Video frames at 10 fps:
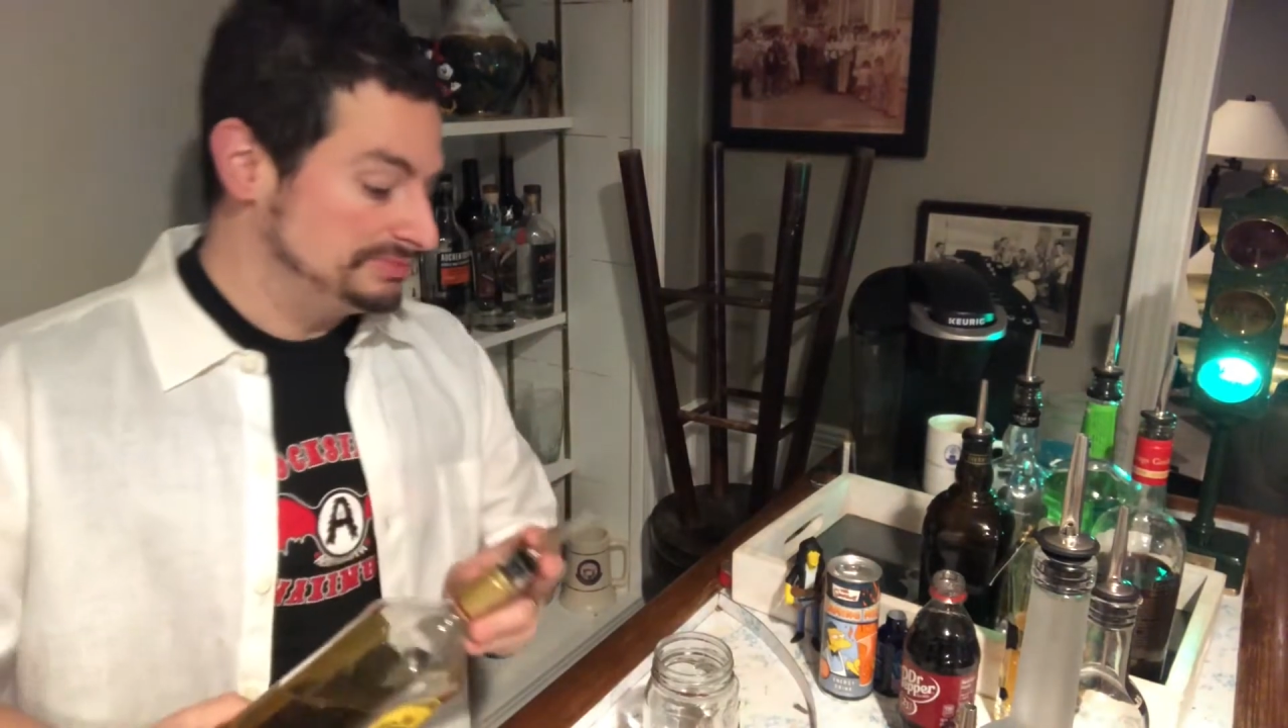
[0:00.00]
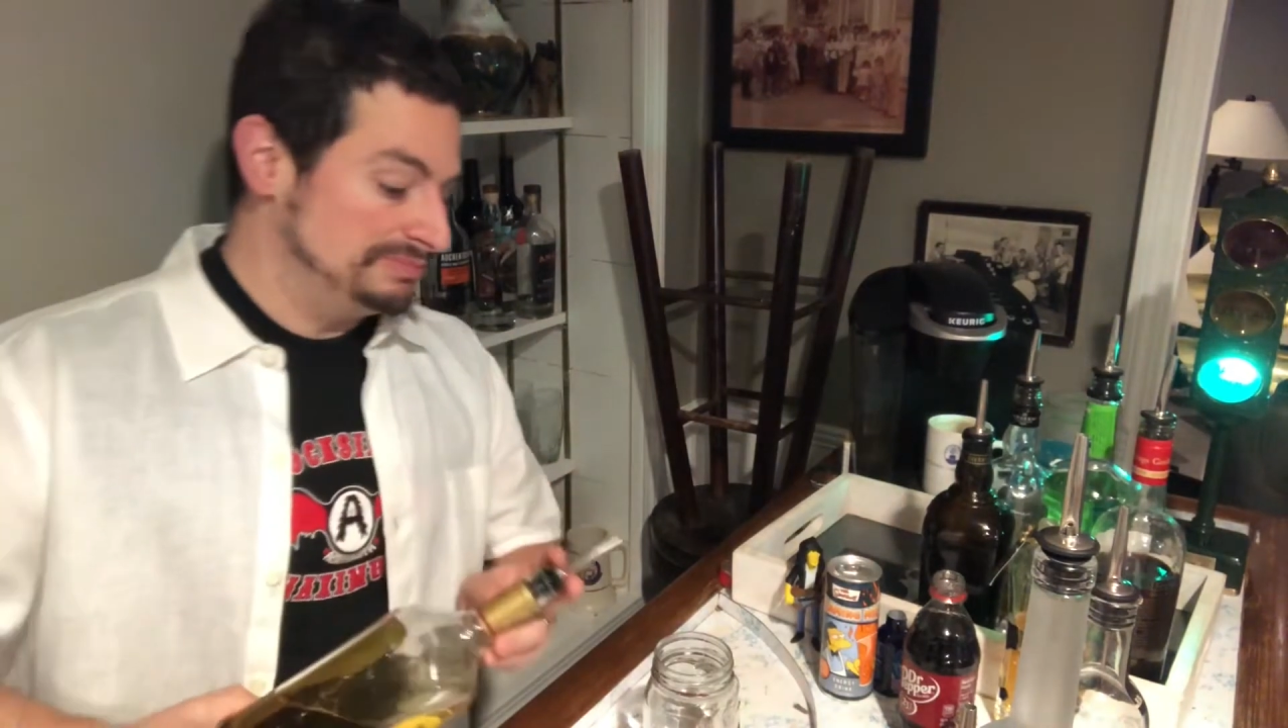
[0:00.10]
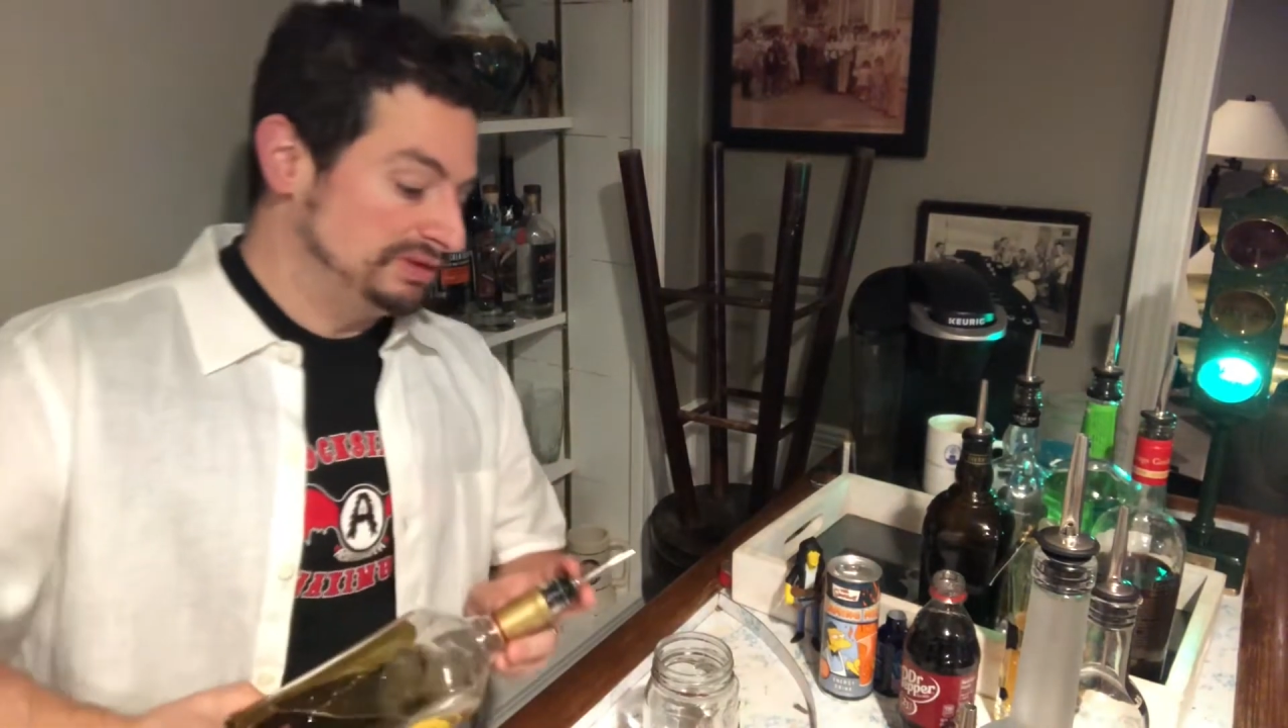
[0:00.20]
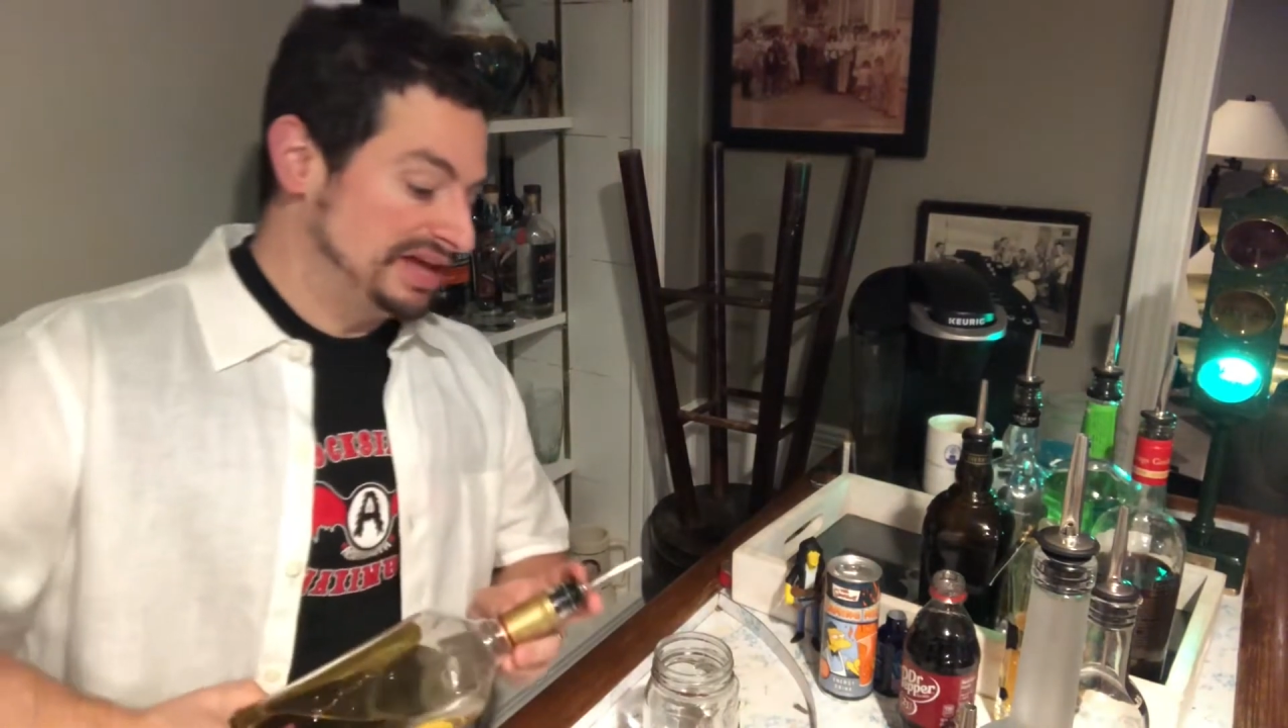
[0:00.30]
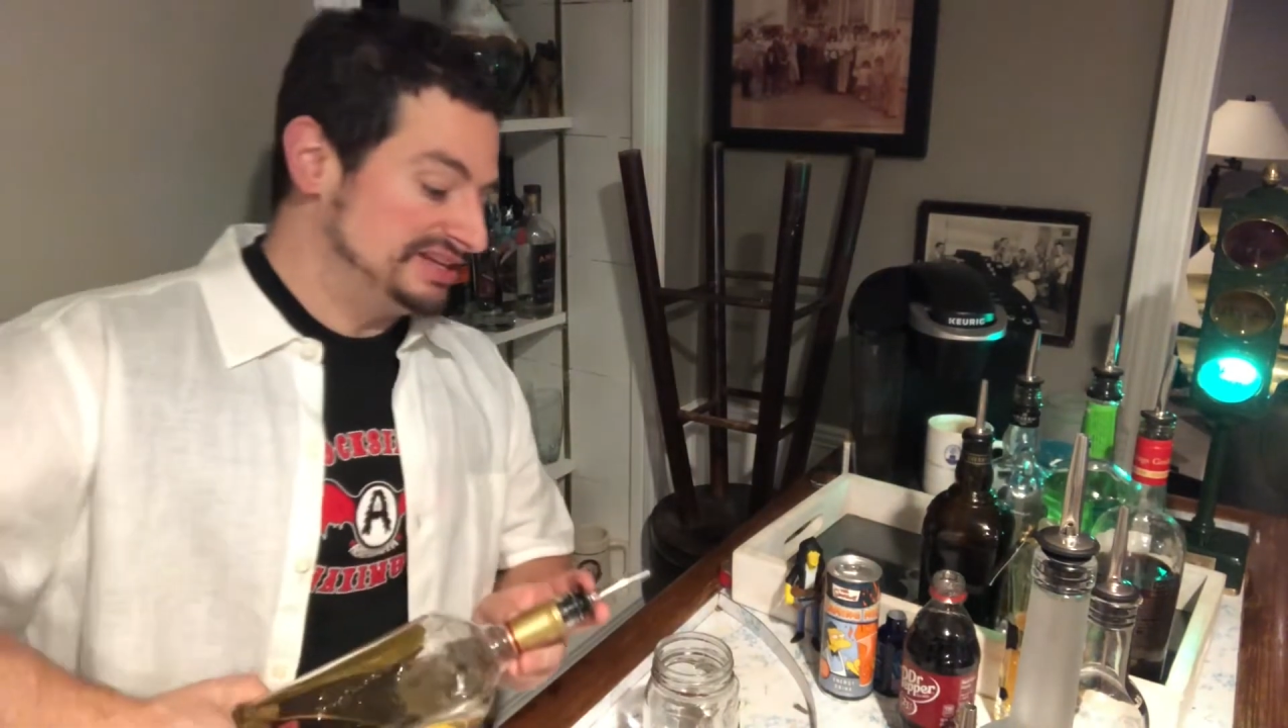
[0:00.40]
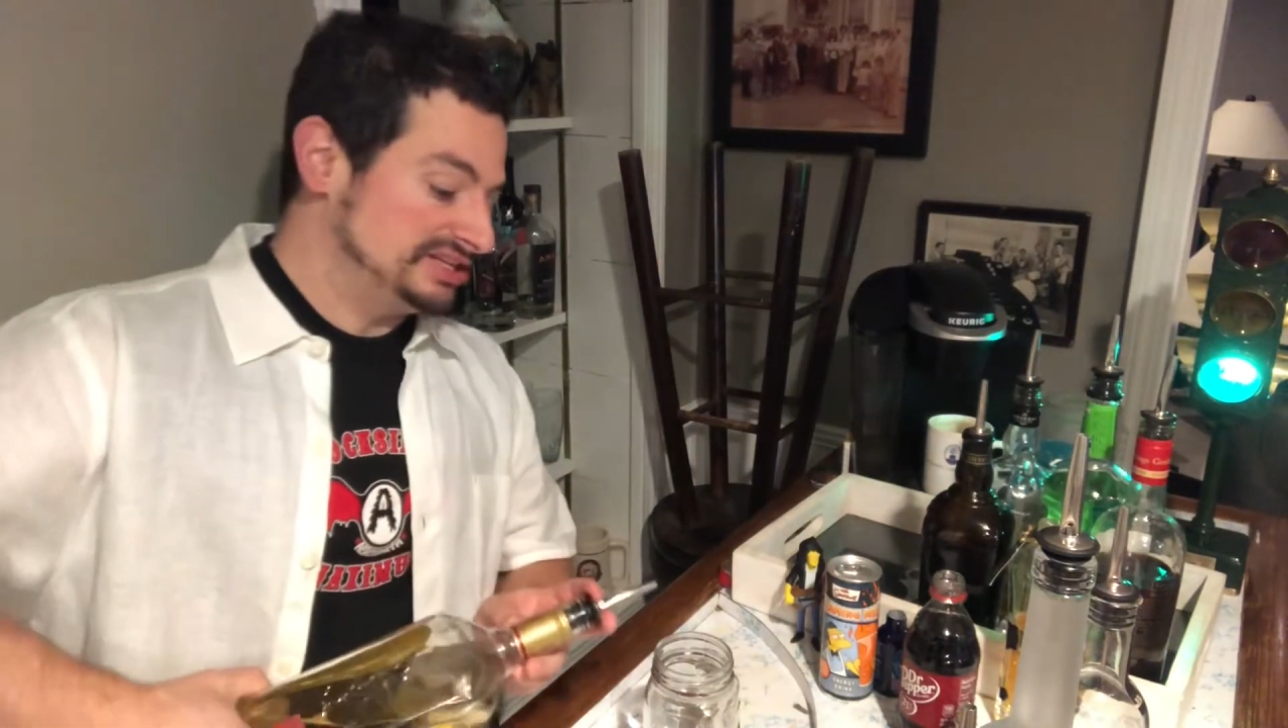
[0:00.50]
be blended,